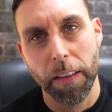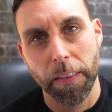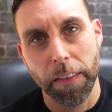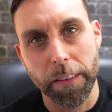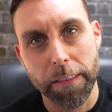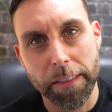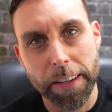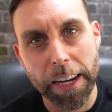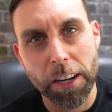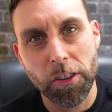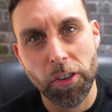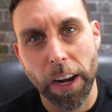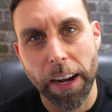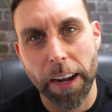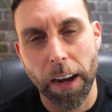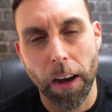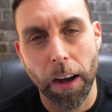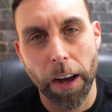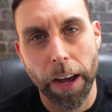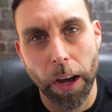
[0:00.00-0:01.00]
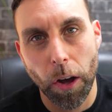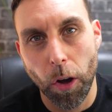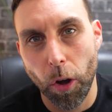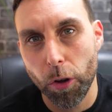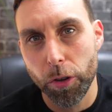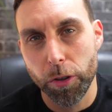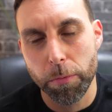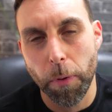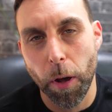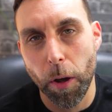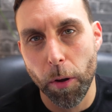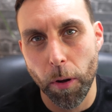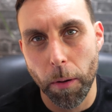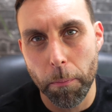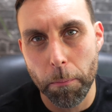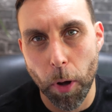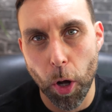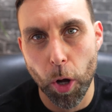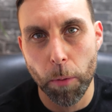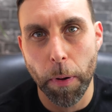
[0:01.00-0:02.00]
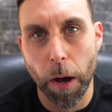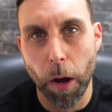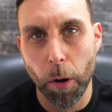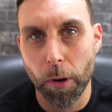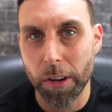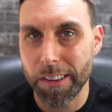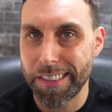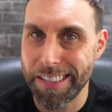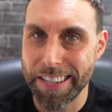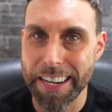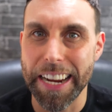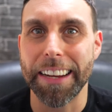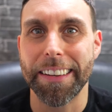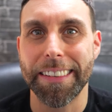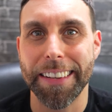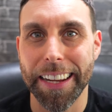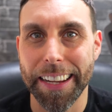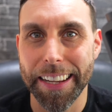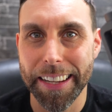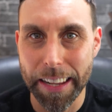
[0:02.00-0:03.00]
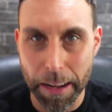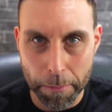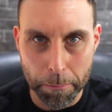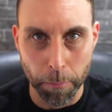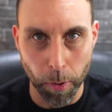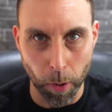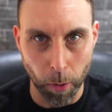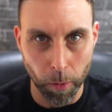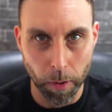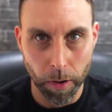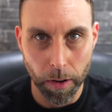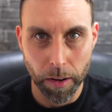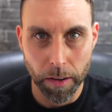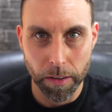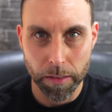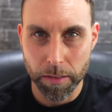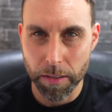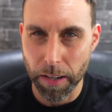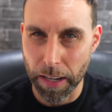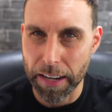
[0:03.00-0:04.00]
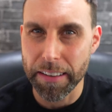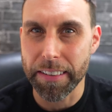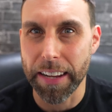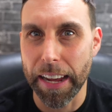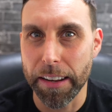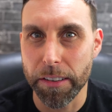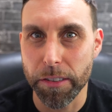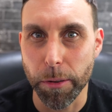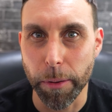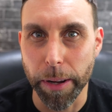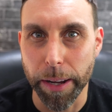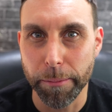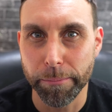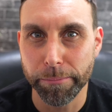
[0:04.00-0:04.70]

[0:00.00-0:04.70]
the DJI Osmo Mobile 6 Gimbal. So let's get into it.